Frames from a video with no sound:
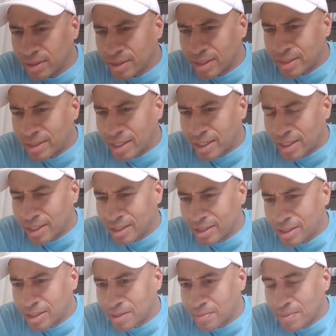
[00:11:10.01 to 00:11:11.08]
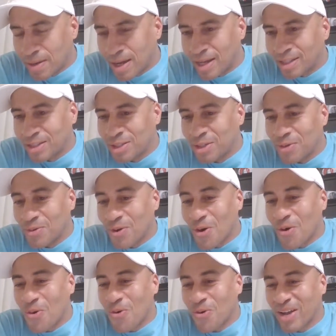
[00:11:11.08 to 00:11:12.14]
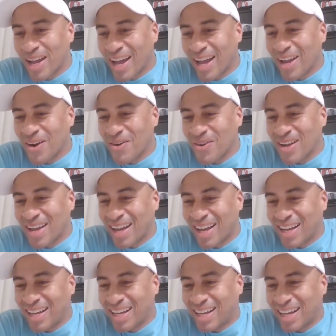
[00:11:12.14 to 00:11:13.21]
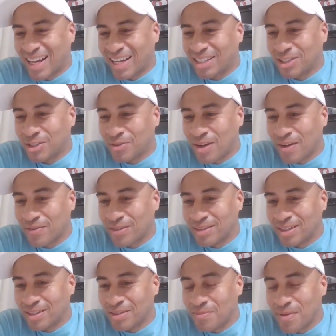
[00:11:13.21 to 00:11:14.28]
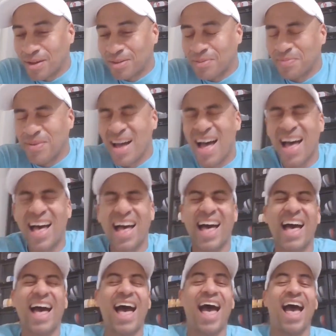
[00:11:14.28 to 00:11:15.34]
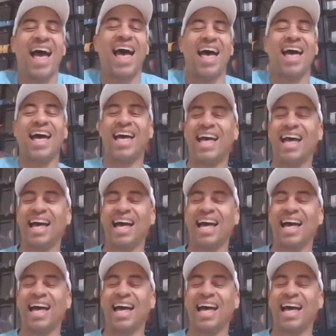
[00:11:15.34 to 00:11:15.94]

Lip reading: Just taking your chip, man, too. Okay. I still haven't took them out the box.